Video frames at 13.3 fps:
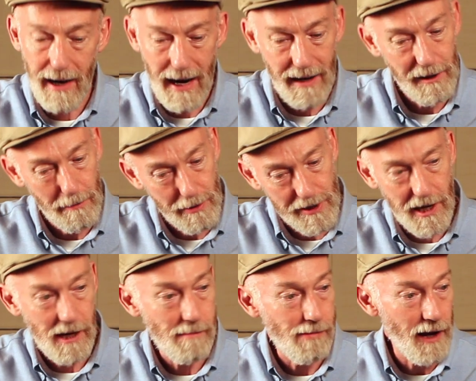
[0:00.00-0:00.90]
and the
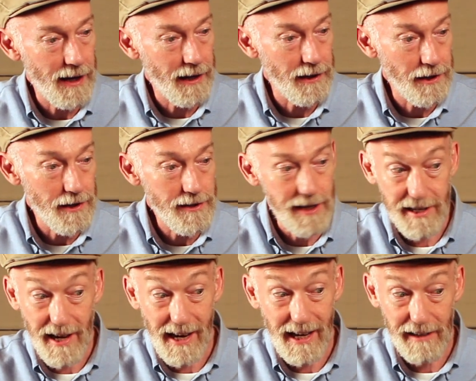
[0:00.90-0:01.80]
preceding player can usually
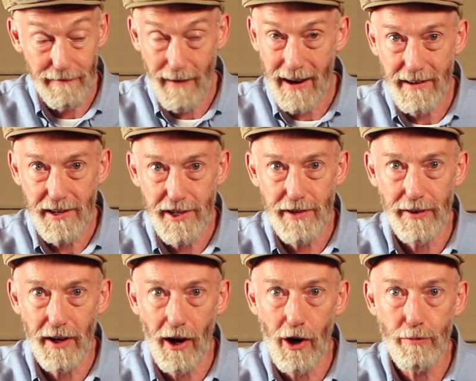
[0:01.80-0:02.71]
take advantage of
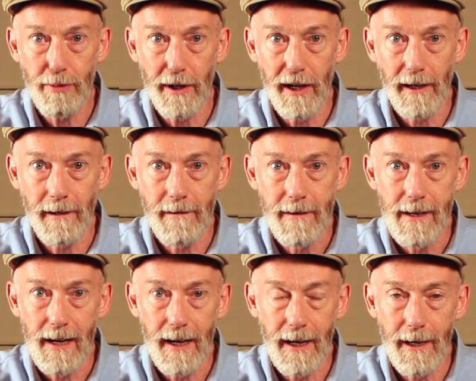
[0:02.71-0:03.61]
an opening,
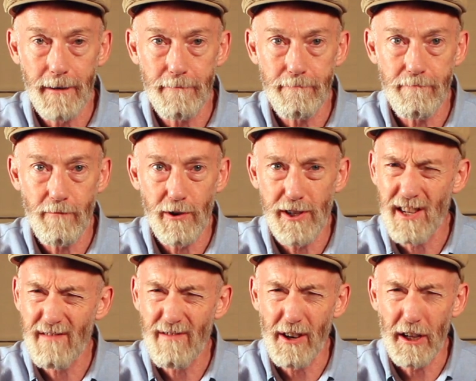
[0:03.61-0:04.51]
which
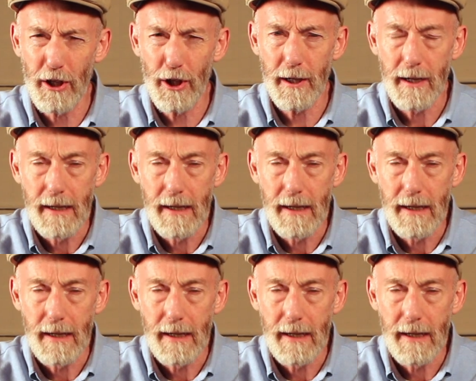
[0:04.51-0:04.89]
isn't very good.